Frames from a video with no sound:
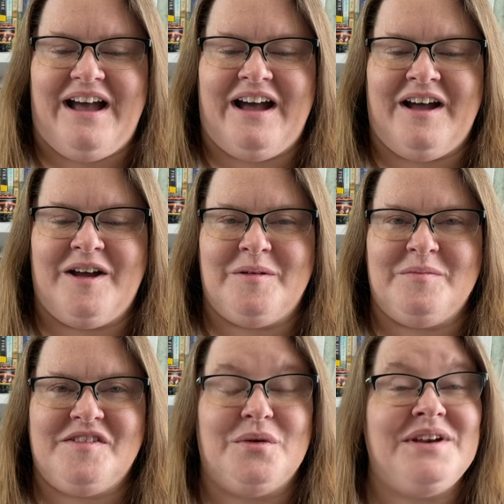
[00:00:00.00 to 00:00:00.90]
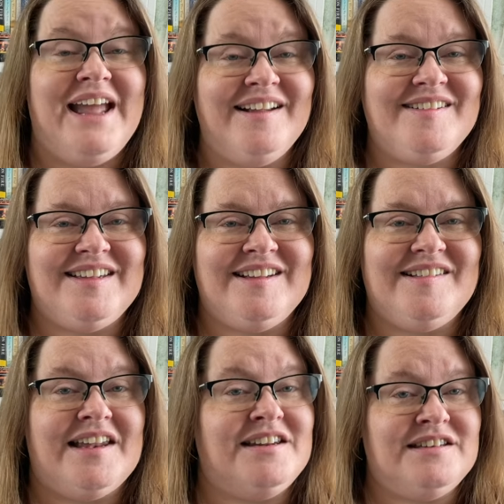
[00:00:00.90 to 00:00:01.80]
Um, so next is
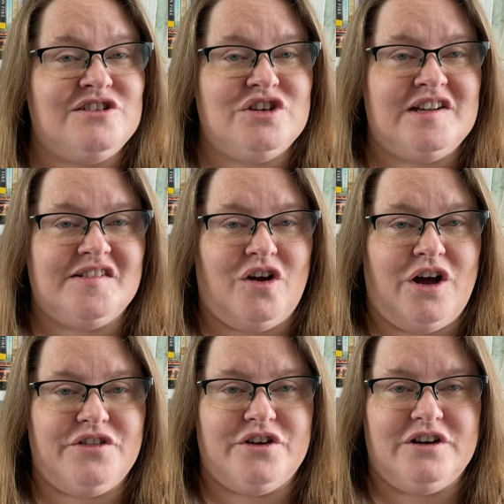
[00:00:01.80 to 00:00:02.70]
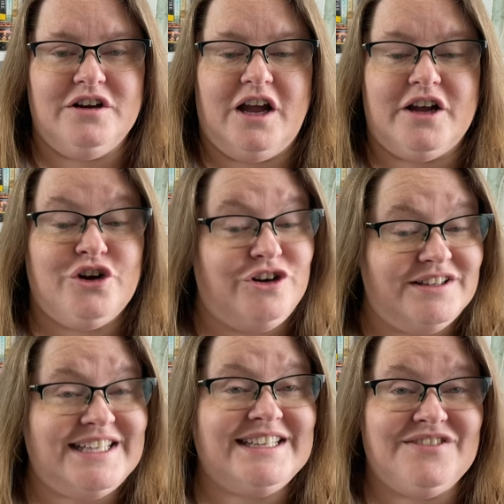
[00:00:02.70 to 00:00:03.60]
an Indigenous author uh,
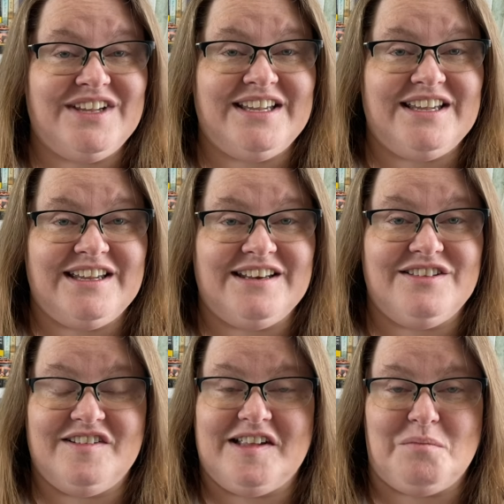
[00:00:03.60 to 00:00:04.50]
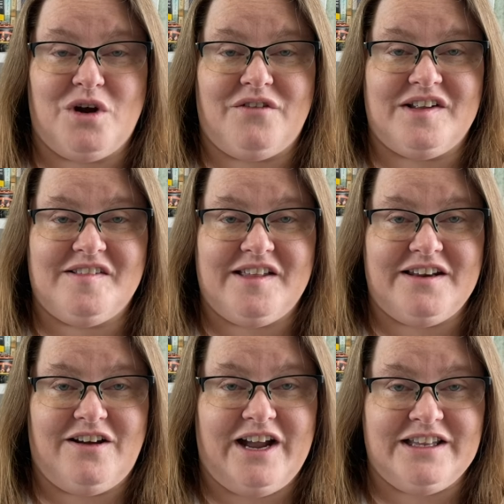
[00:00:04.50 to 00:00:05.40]
currently living in the same province
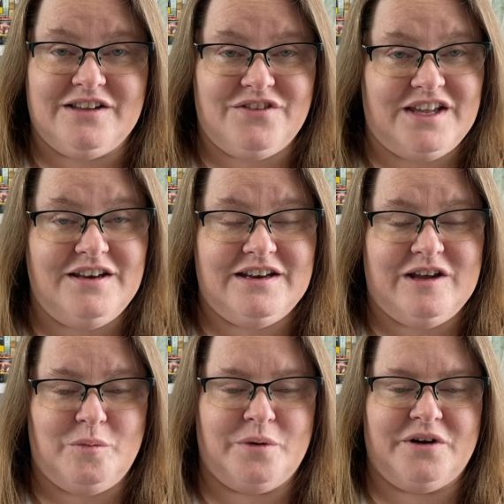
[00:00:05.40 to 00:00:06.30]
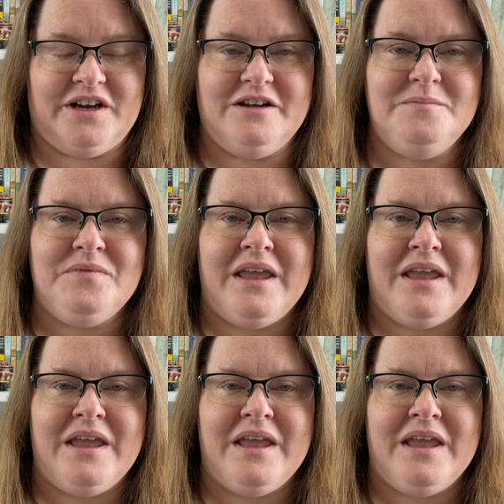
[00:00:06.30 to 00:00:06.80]
that I live in, in Alberta.